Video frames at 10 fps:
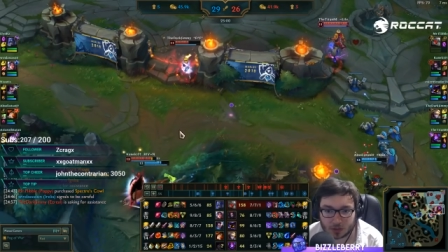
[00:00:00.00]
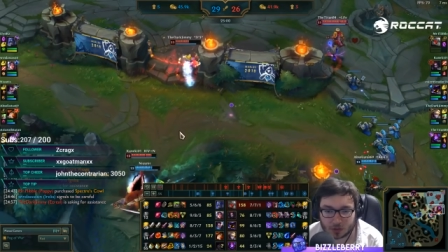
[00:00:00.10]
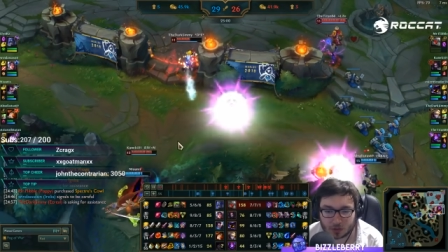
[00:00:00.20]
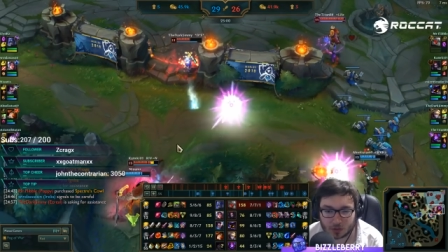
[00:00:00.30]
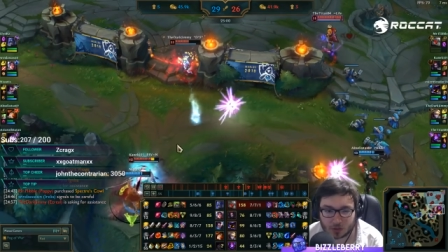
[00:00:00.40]
Okay, your
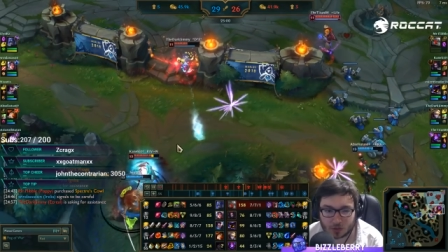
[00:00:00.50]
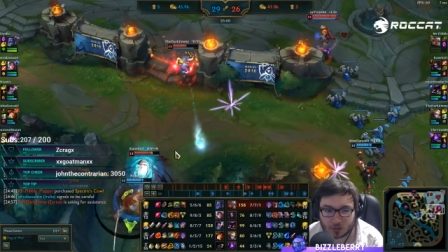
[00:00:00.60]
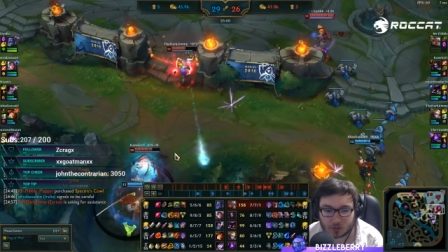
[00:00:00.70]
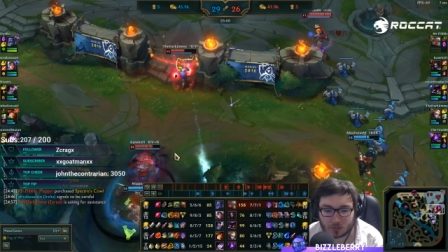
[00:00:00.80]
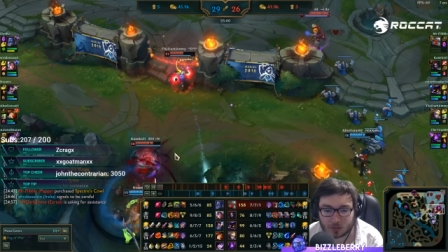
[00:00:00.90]

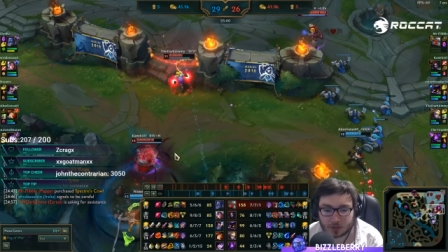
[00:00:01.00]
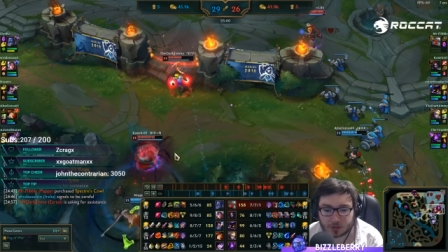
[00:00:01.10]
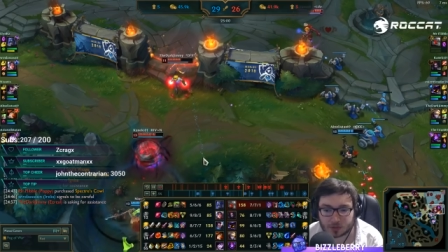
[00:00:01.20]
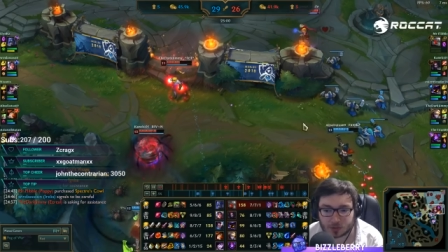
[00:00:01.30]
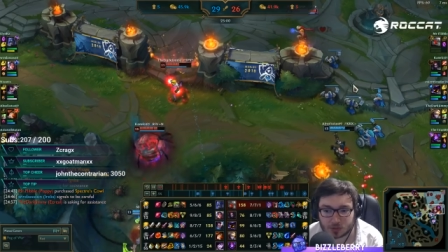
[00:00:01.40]
Q
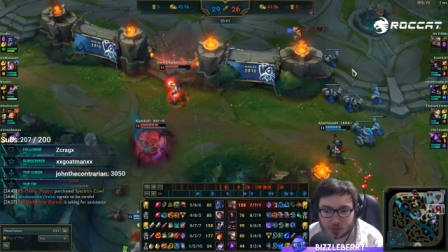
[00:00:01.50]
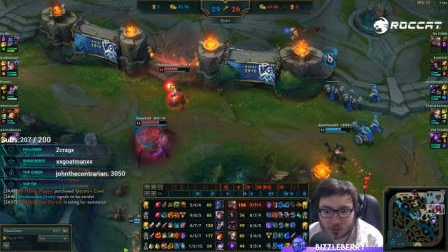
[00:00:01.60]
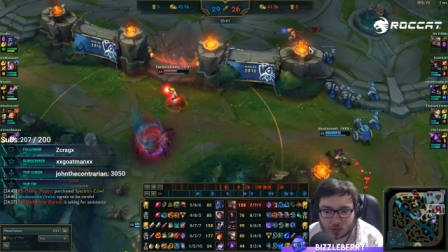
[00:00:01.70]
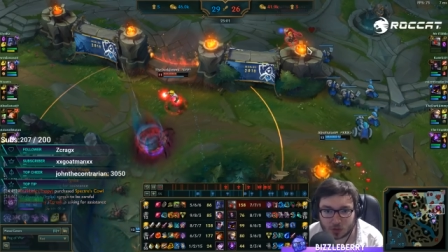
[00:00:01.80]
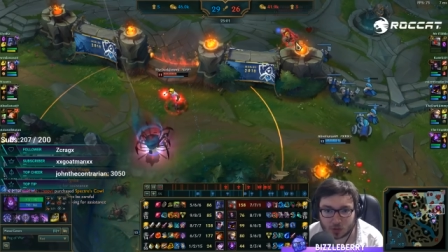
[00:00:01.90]
missed,
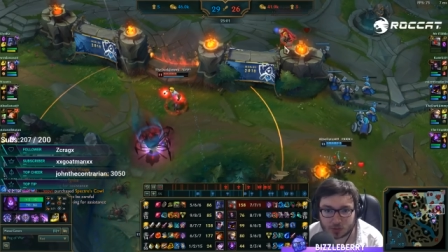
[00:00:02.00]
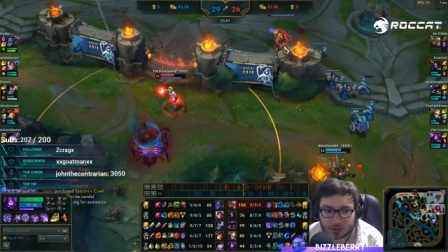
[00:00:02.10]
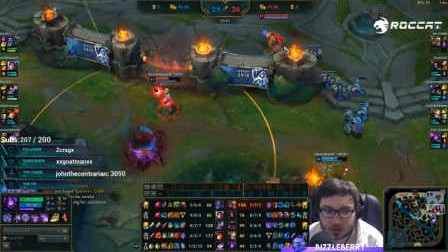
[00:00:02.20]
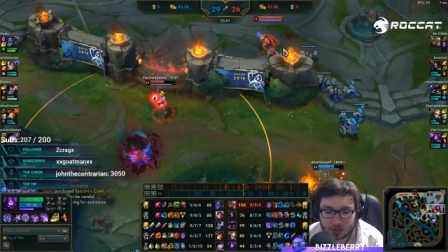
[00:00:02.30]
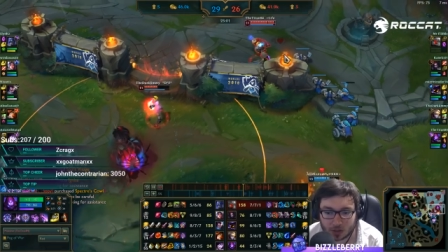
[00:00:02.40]
your
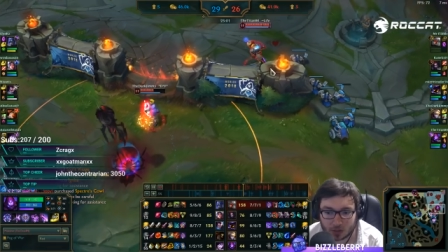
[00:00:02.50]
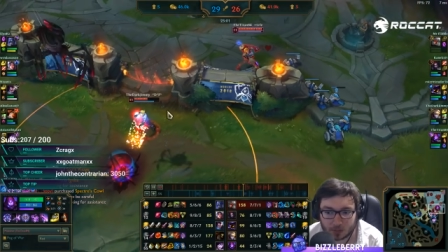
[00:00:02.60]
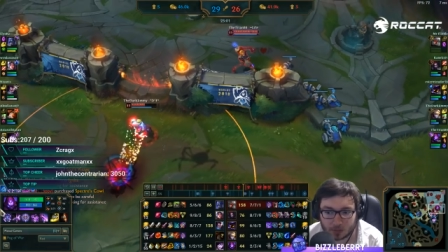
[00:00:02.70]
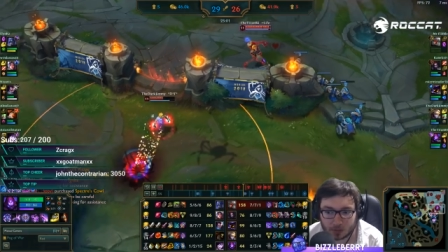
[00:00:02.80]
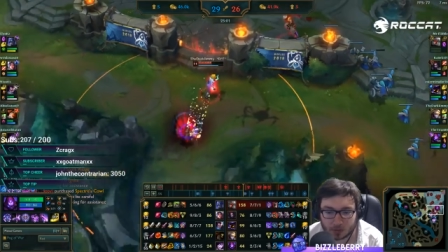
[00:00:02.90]
ulti's
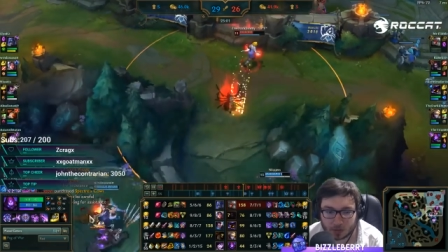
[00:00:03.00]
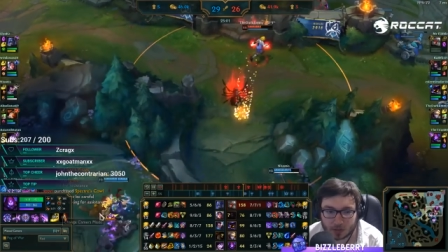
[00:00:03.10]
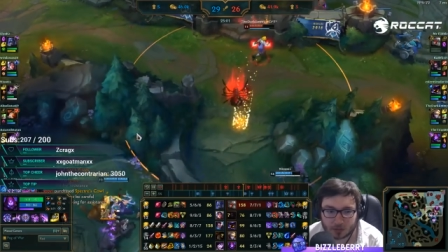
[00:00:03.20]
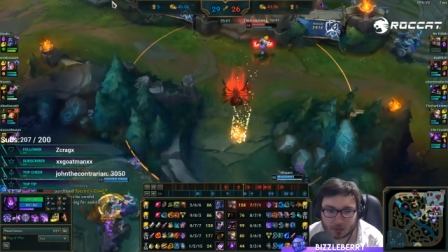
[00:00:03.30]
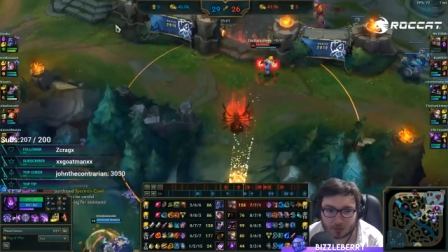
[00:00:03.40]
up. You
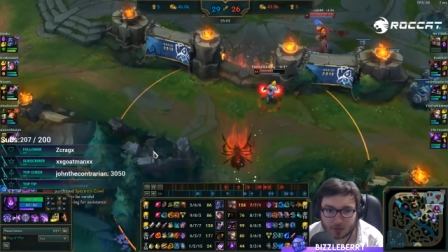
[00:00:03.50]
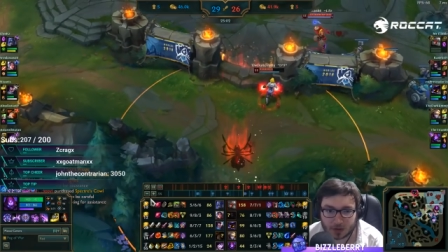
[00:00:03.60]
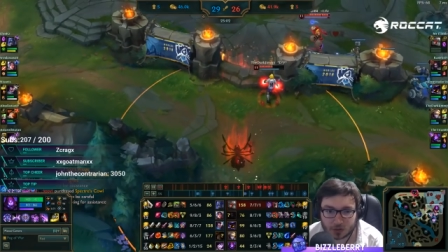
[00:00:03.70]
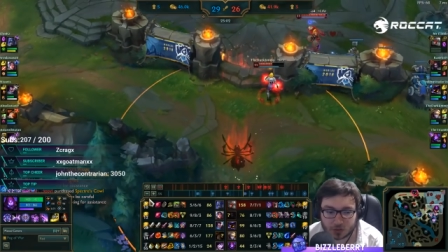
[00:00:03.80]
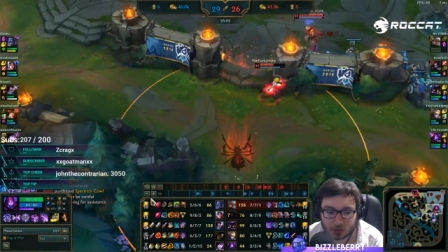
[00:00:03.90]
haven't got
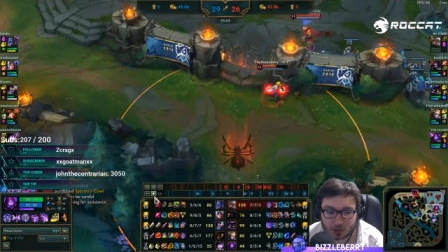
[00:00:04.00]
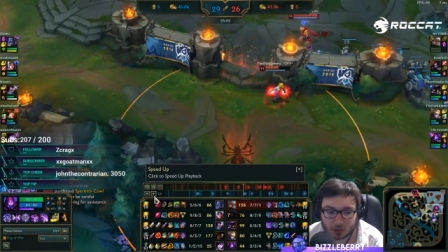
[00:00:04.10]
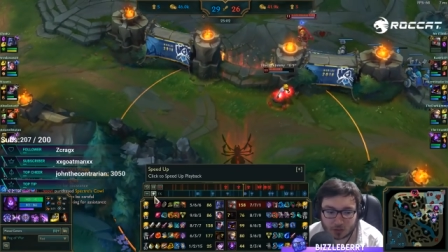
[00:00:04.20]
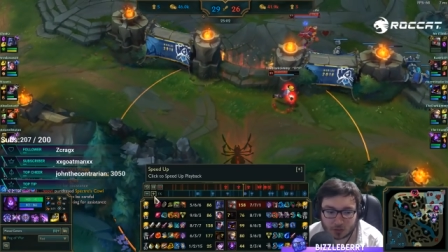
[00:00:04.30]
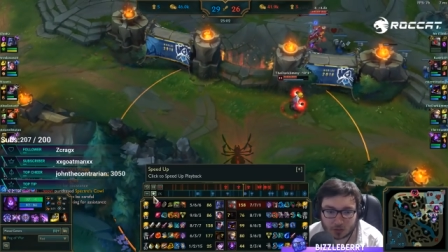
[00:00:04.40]
flash
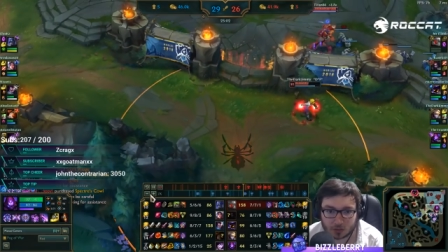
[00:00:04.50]
though.